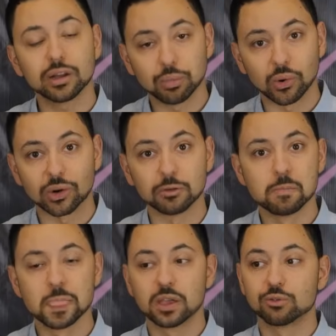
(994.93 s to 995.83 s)
important
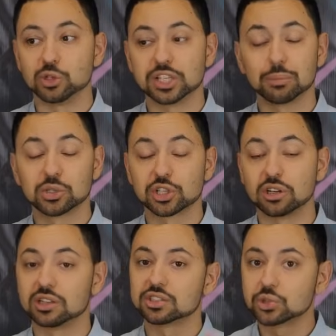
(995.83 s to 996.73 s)
for samples that
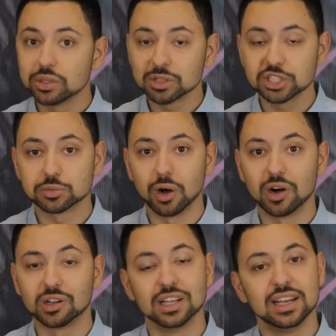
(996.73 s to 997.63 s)
are extremely
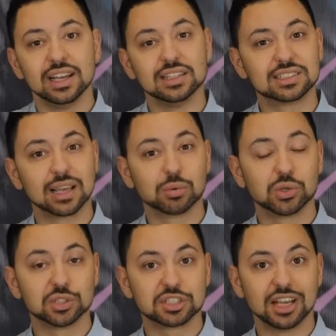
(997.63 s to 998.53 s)
small and
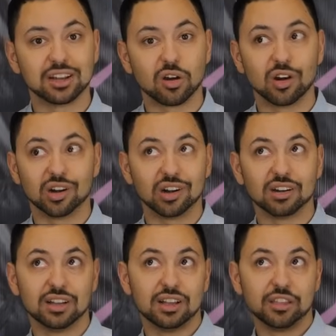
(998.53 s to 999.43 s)
samples that
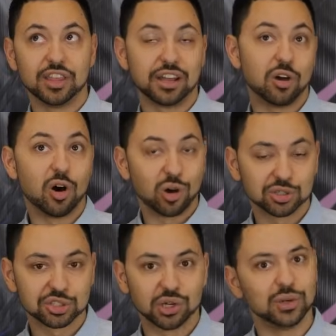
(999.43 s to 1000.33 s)
are then
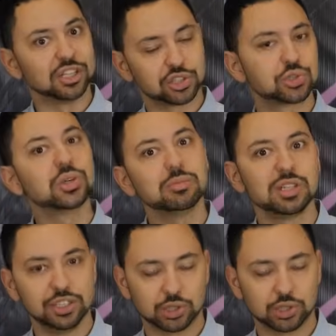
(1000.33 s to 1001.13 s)
also extremely